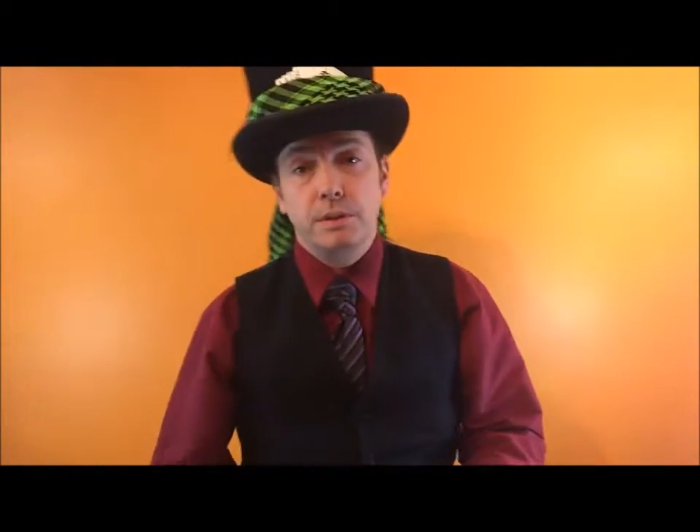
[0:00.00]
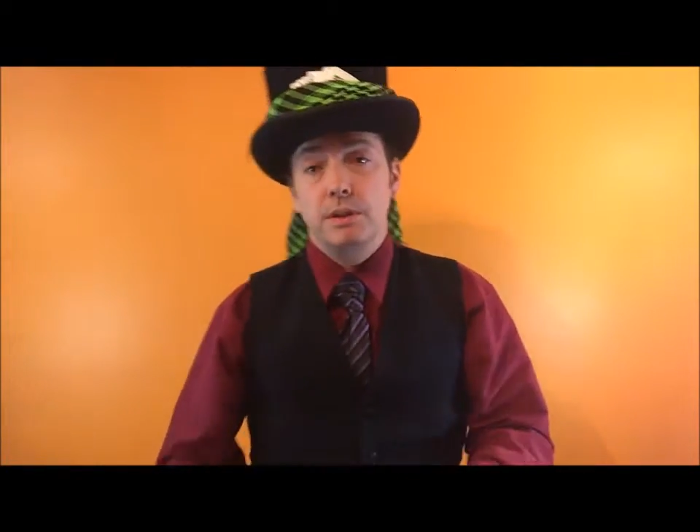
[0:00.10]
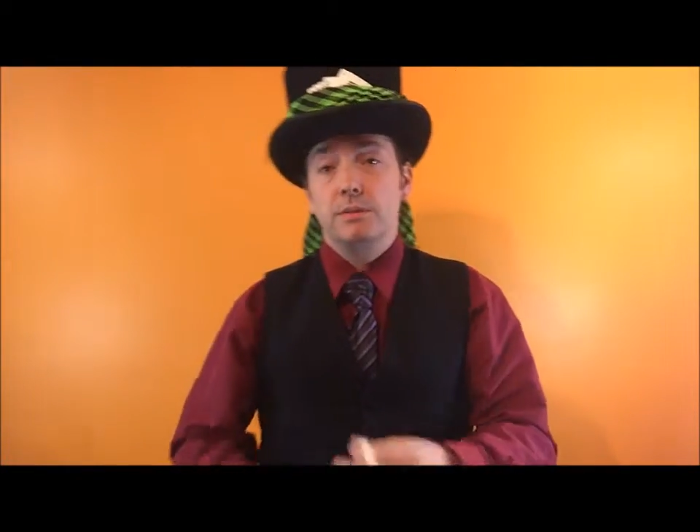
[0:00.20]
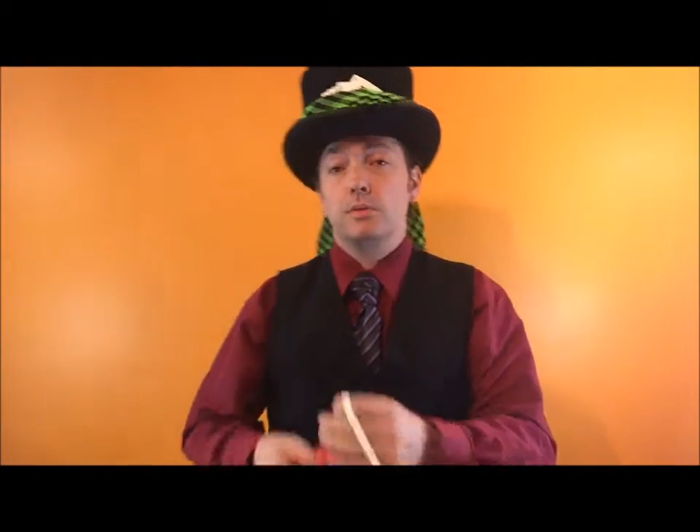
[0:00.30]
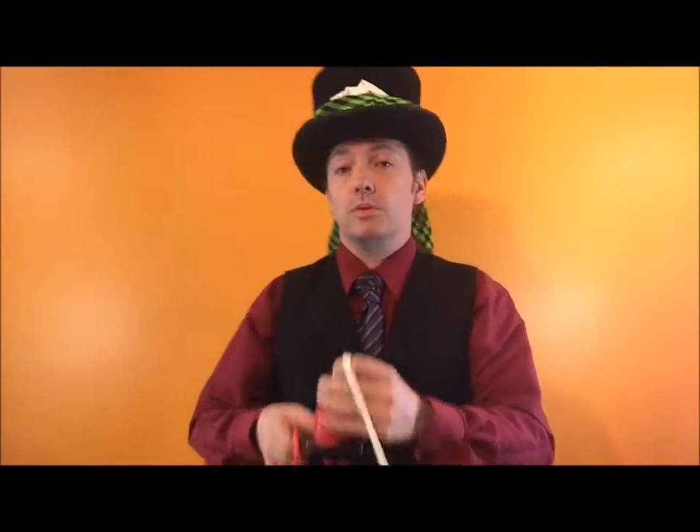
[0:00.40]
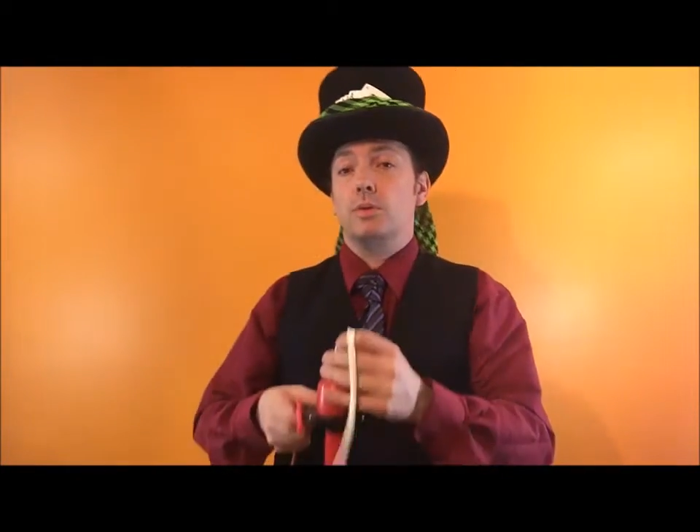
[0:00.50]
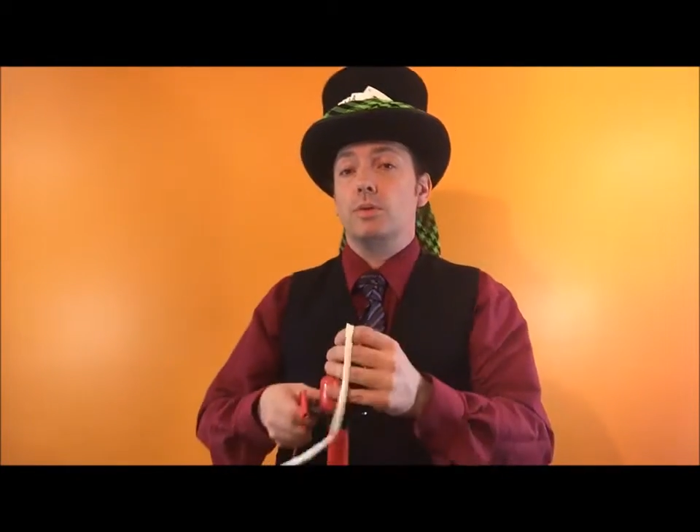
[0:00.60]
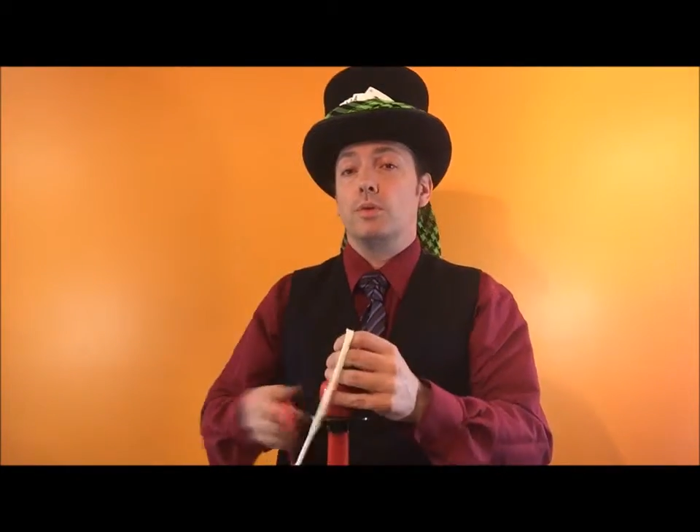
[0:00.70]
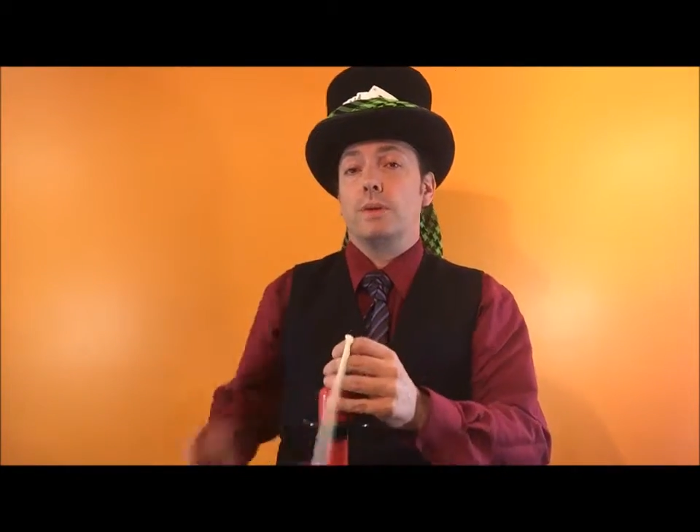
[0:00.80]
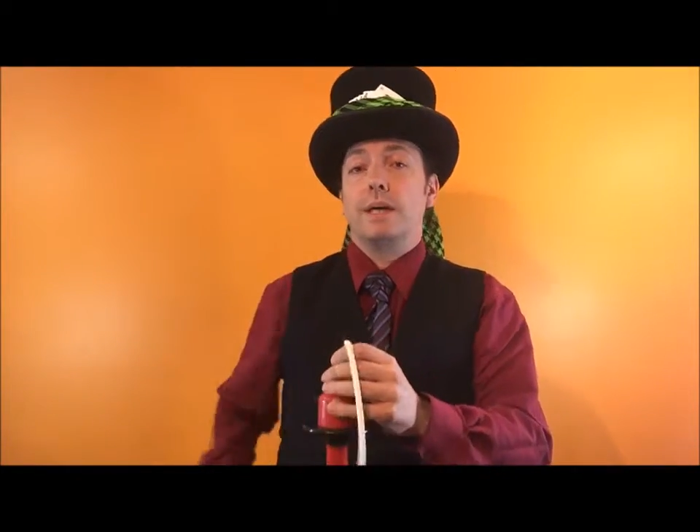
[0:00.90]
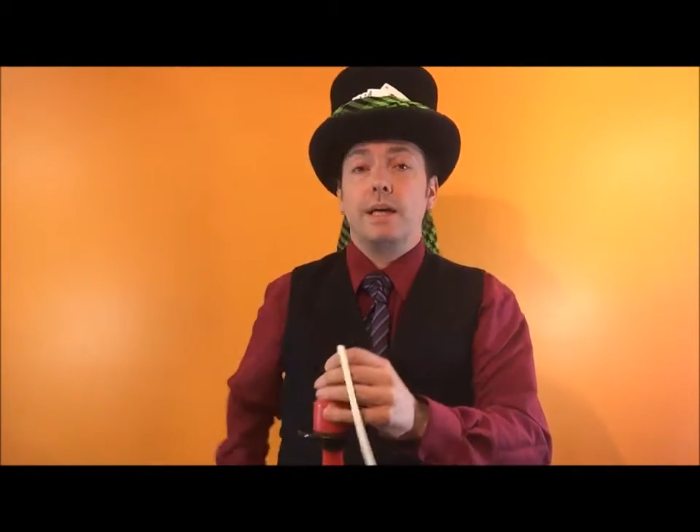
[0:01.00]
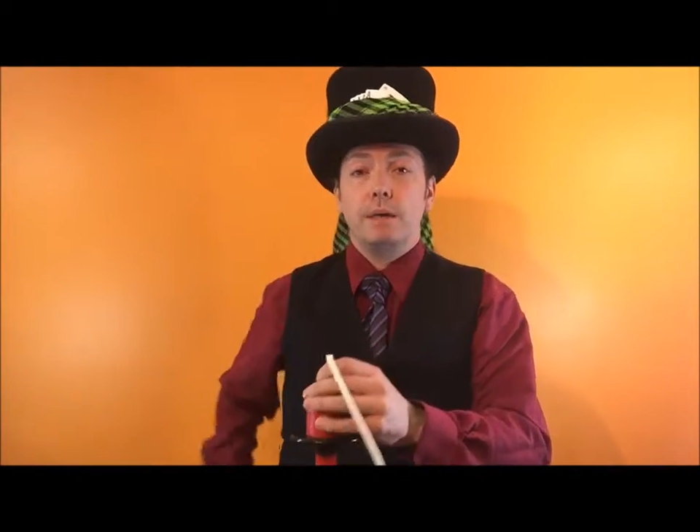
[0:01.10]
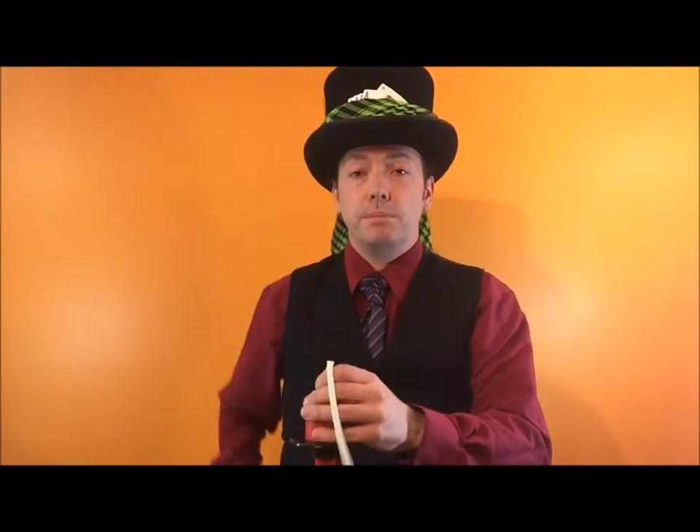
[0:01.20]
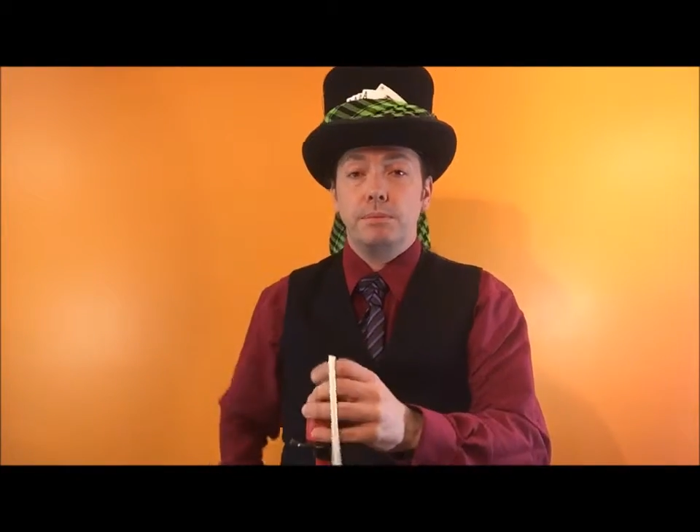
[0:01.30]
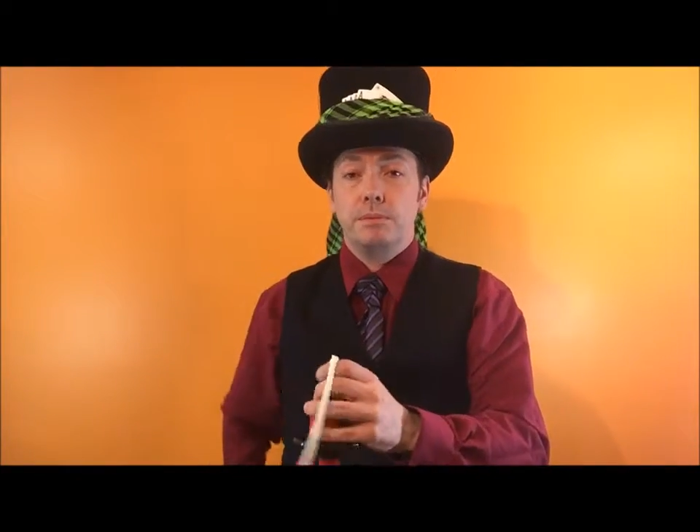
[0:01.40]
balloons all the way
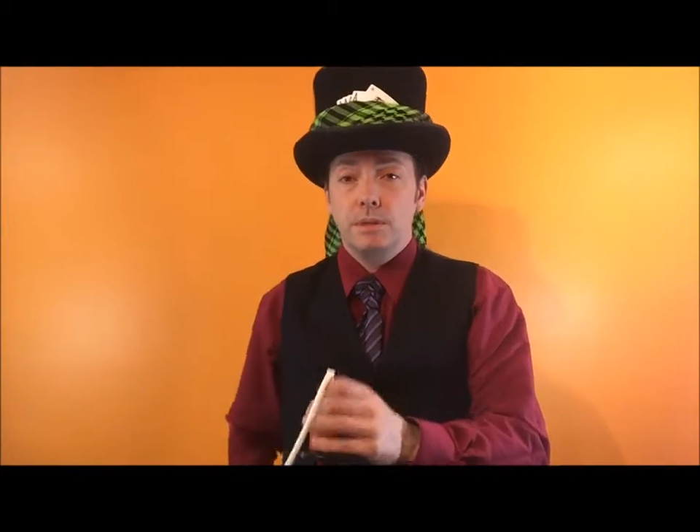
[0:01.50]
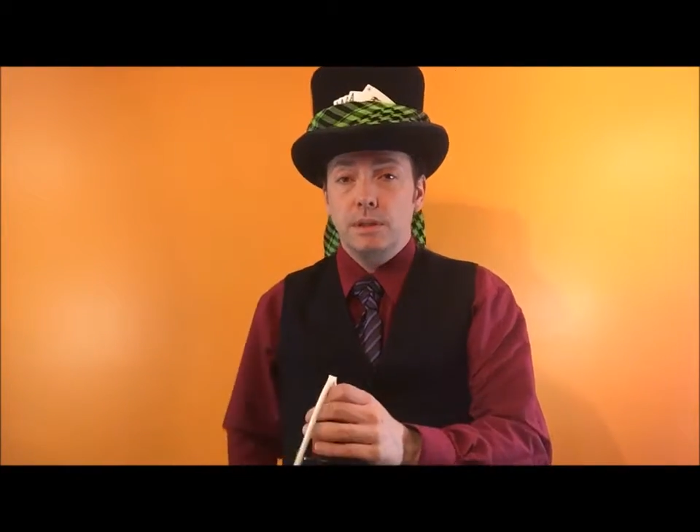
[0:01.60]
up.